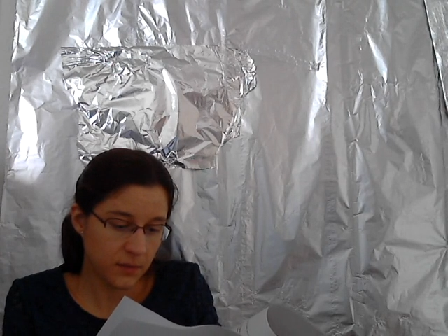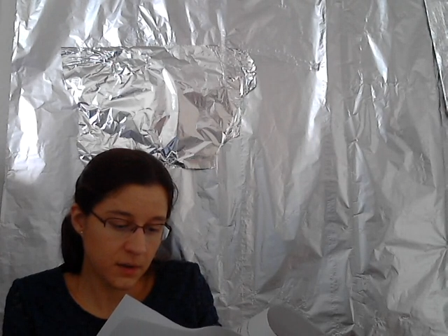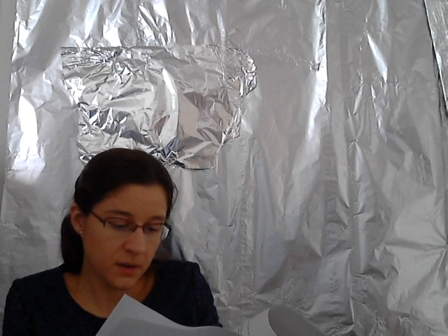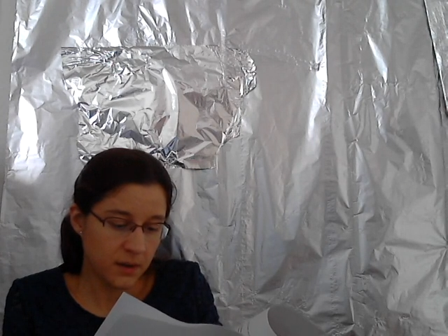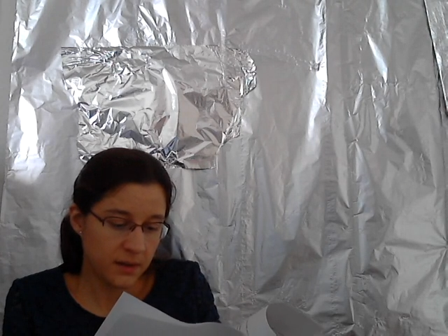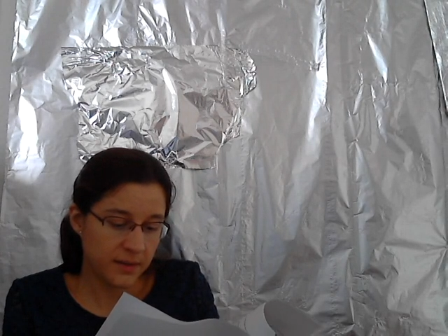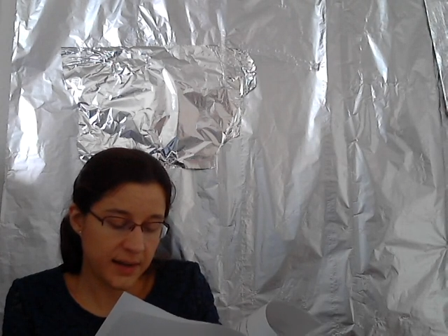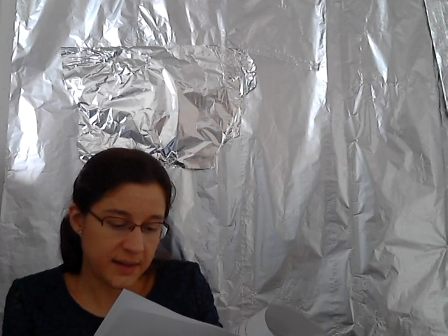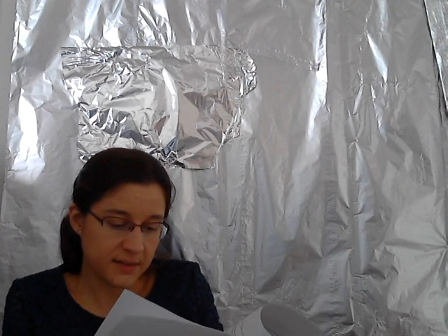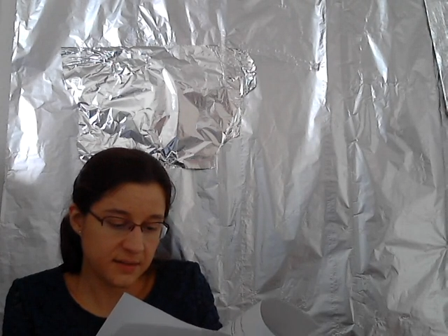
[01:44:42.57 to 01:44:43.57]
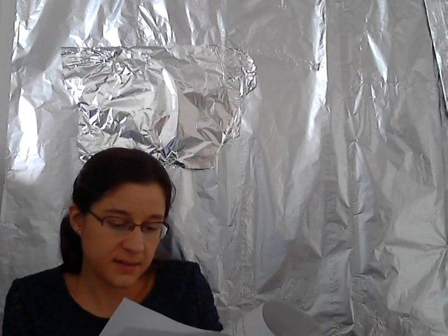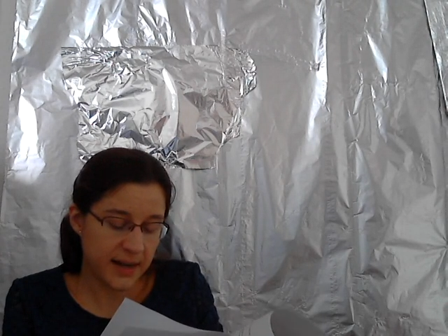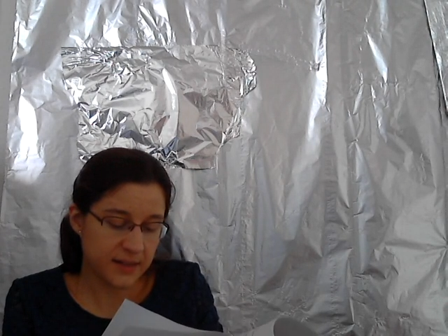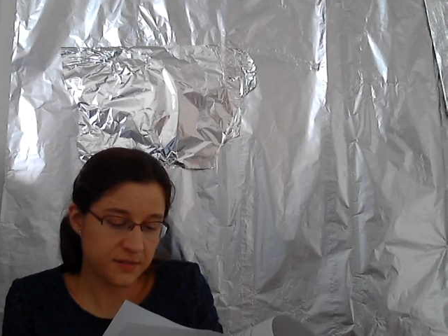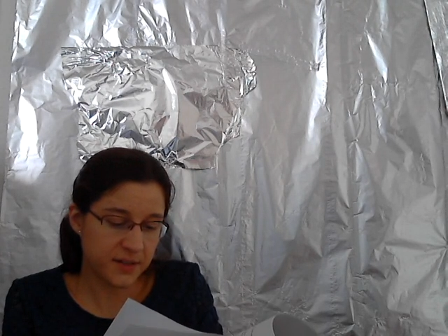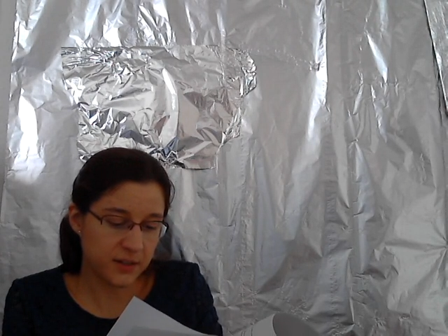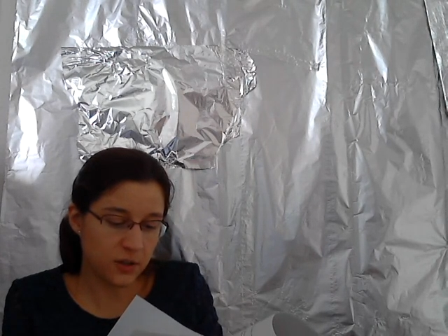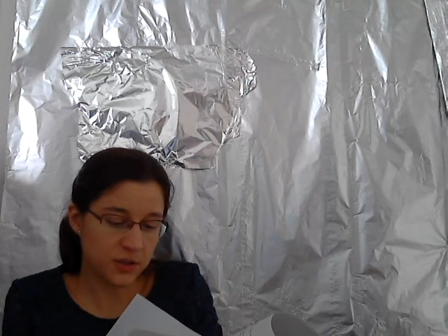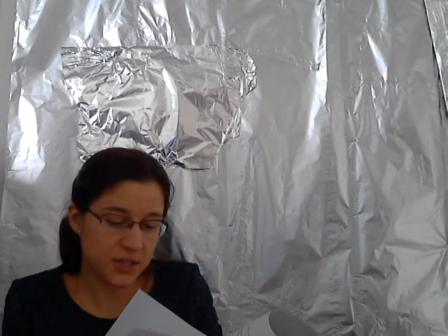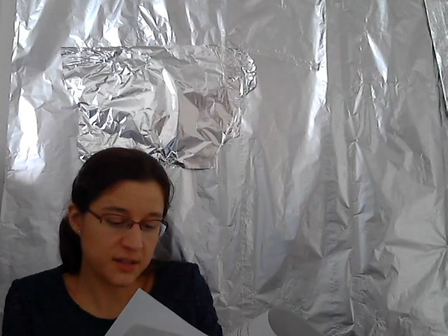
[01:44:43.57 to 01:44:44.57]
that the active technology
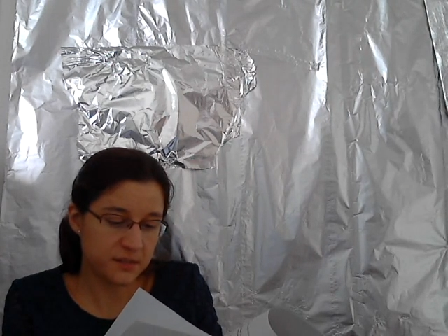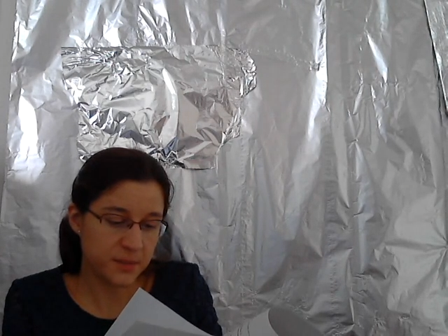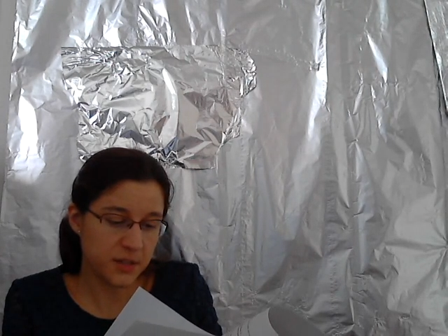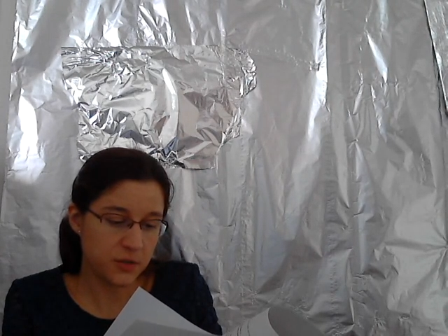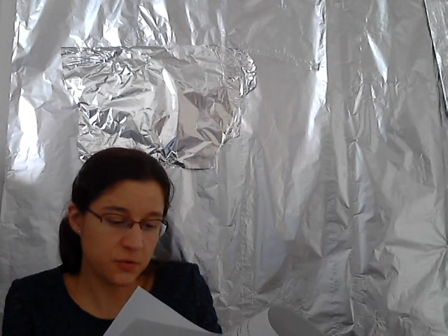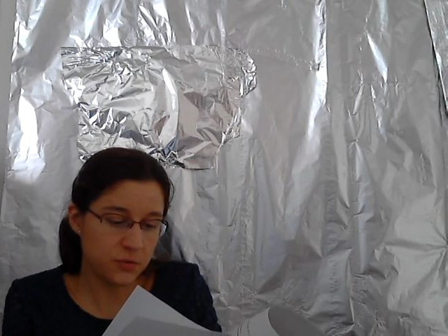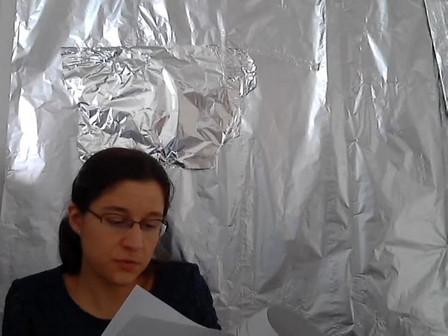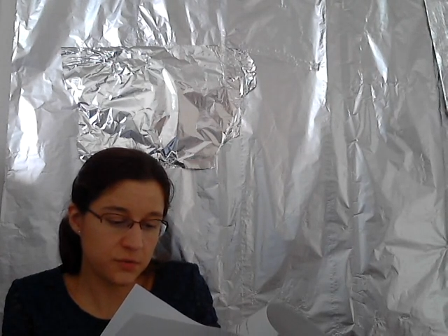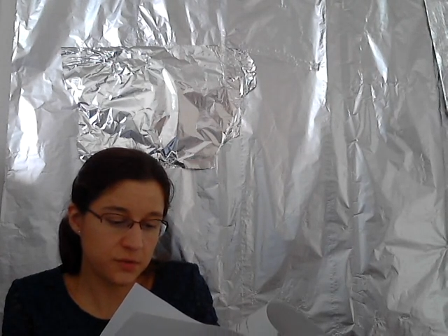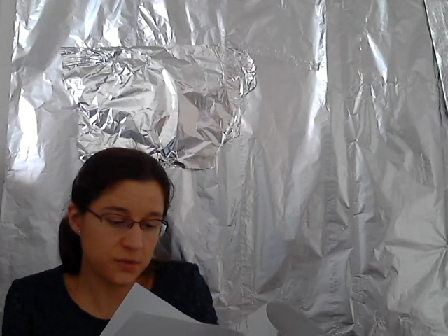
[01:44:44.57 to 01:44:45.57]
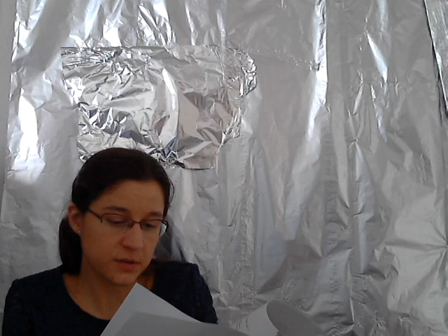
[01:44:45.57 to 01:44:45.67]
has been used.